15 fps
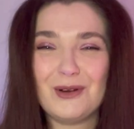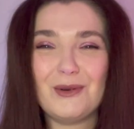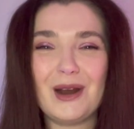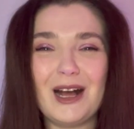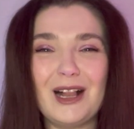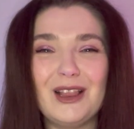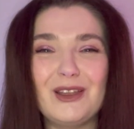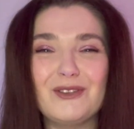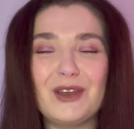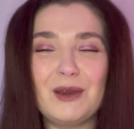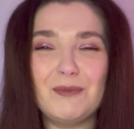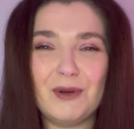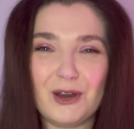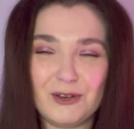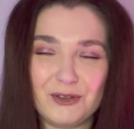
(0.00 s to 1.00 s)
Well, they
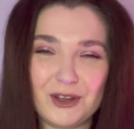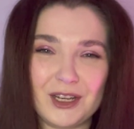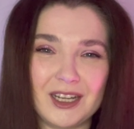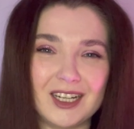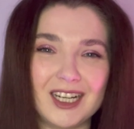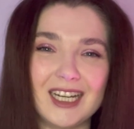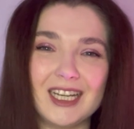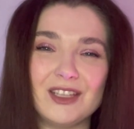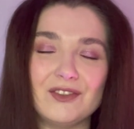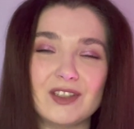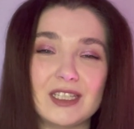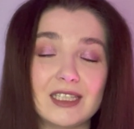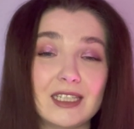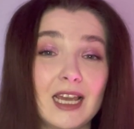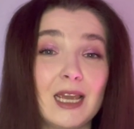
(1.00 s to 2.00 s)
both occur in the
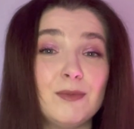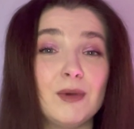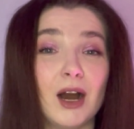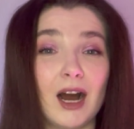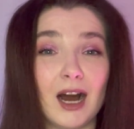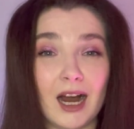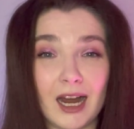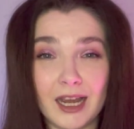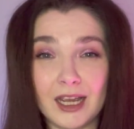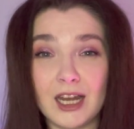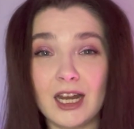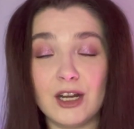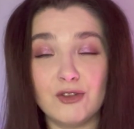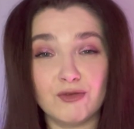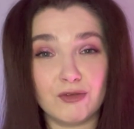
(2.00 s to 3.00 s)
same
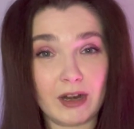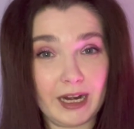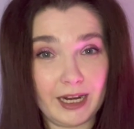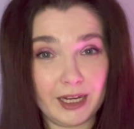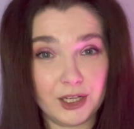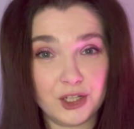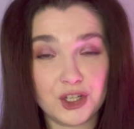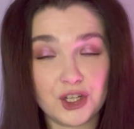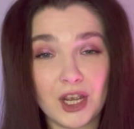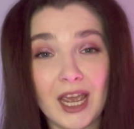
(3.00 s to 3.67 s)
higher range